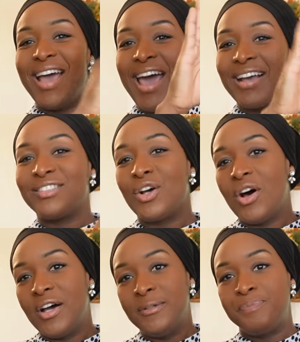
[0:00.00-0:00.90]
hacked
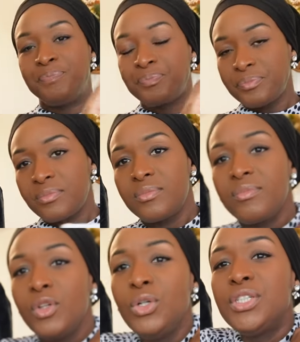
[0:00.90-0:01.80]
on,
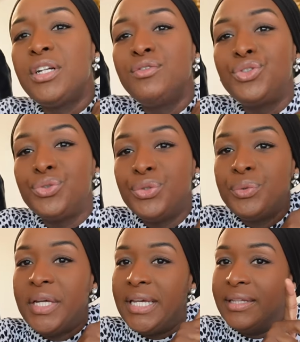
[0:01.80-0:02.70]
sort of
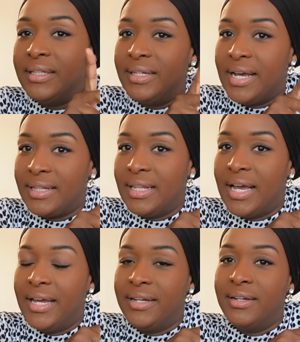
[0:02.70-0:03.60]
drew in the
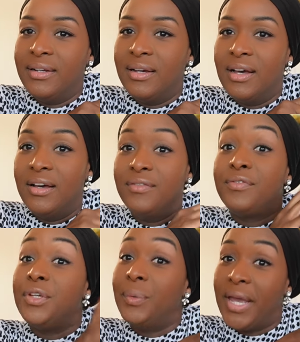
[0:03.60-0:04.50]
neckline of
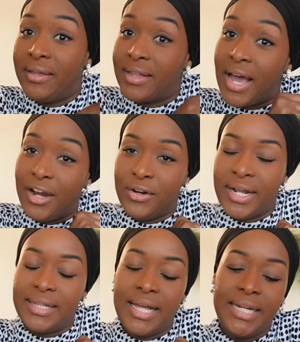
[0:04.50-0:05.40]
view A, the higher
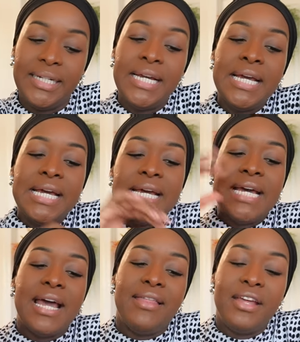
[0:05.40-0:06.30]
neckline.
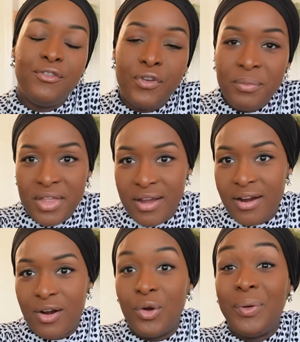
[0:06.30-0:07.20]
And then from
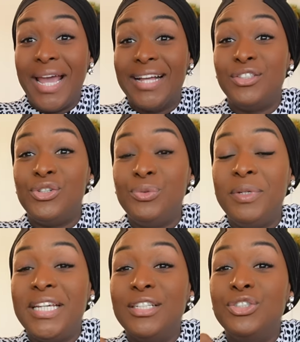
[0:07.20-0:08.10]
there, we had to
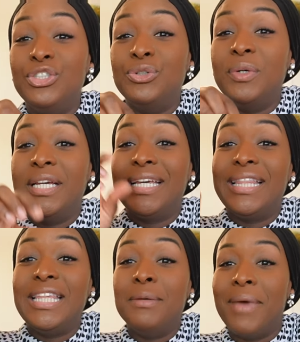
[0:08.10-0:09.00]
begin doing
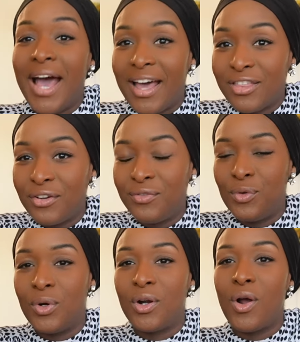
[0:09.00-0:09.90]
the math
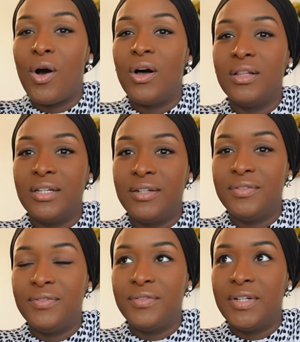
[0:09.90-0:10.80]
for all
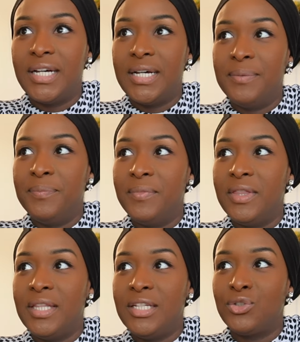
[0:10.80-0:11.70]
of
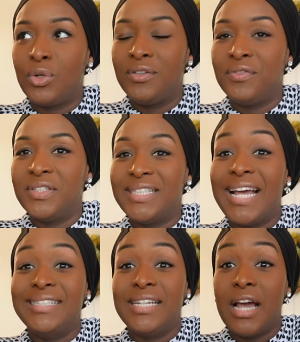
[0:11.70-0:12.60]
the sort of
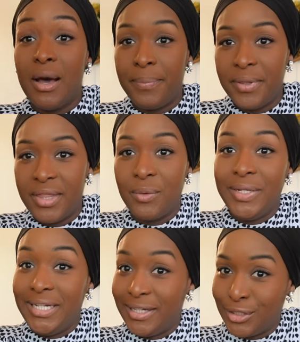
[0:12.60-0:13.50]
sizing up that
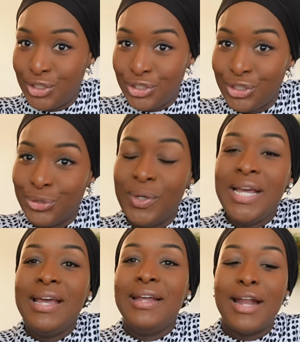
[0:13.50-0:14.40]
we needed to do.
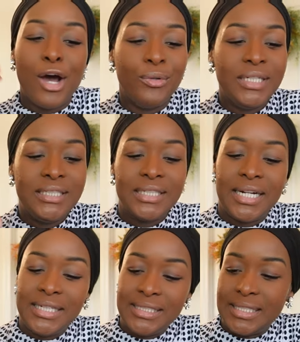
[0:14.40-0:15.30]
Not only did
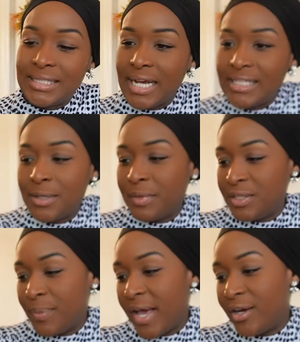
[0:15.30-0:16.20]
I need to size up this
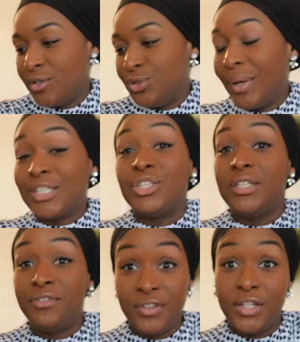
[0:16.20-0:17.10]
pattern to
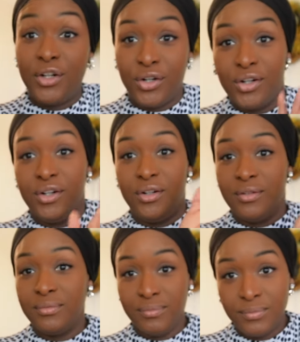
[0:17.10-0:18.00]
actually fit
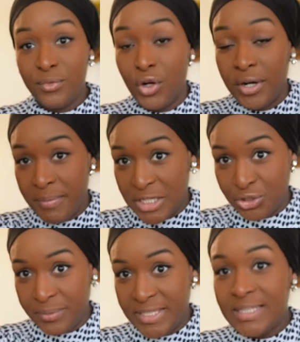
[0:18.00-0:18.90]
her current
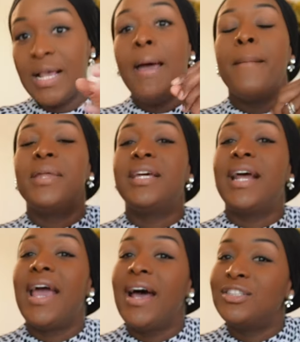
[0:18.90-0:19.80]
measurements, but then
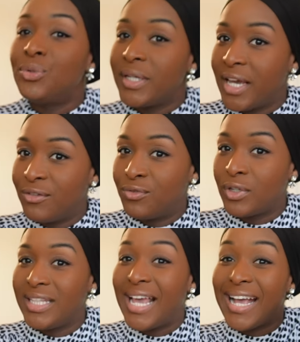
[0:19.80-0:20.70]
I had to account for
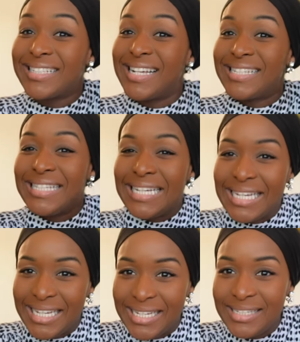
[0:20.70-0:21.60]
the excess
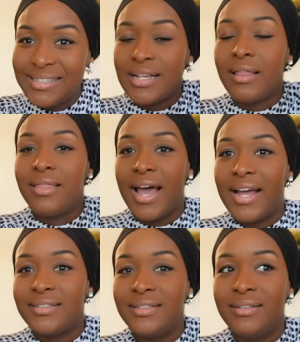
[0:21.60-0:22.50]
ease
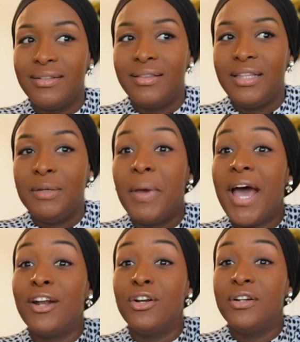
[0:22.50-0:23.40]
that the
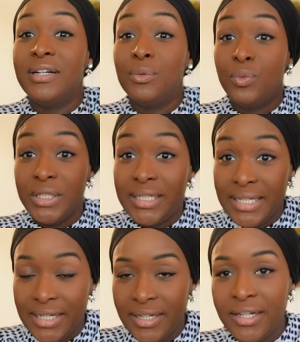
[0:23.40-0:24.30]
pattern would
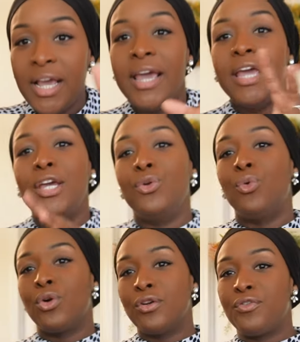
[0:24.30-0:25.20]
need in
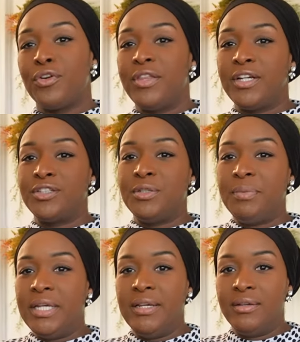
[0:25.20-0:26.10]
order for there to
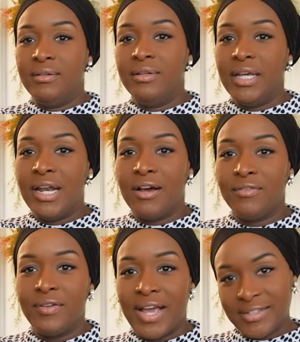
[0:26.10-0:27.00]
be
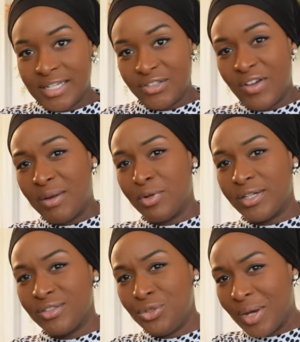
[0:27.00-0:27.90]
enough excess
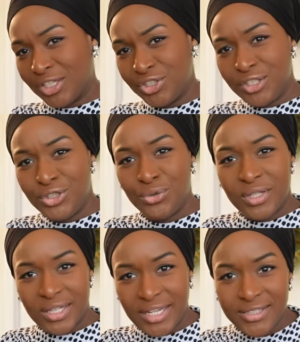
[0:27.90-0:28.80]
fabric to actually do
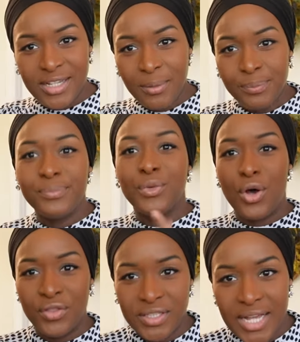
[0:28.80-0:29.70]
the lace up
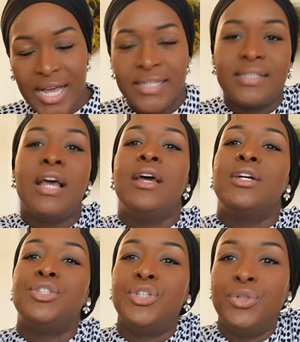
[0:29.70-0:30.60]
on the sides
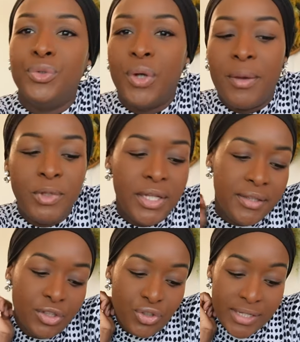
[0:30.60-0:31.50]
to
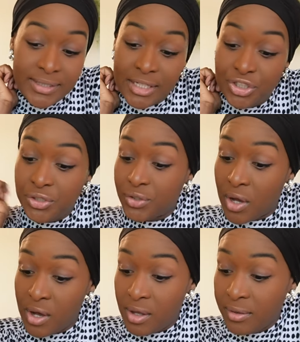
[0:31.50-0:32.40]
emulate the dress that she
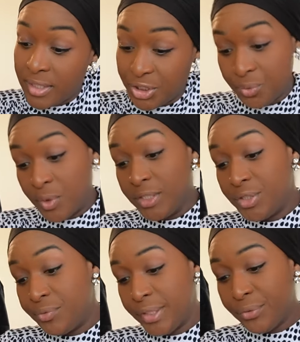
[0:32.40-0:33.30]
saw that she wanted
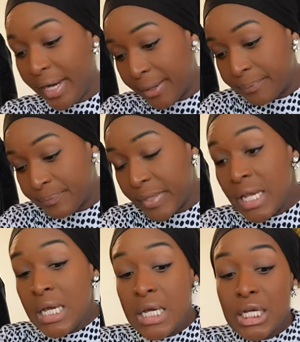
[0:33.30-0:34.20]
to recreate.
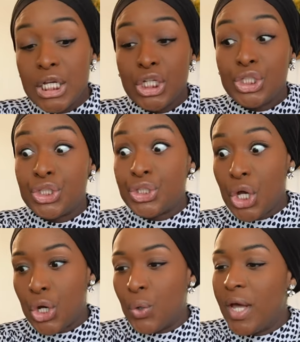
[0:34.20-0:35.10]

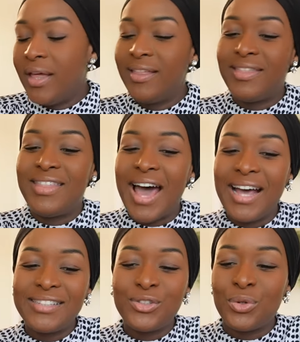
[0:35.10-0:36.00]
So
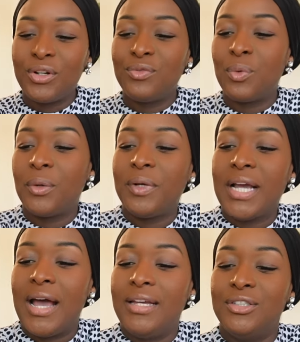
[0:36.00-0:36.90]
that's sort of where we
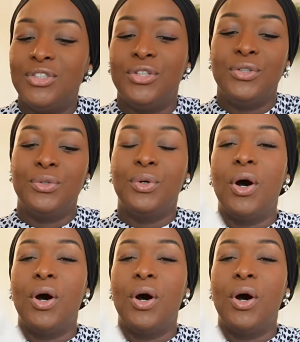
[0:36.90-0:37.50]
got into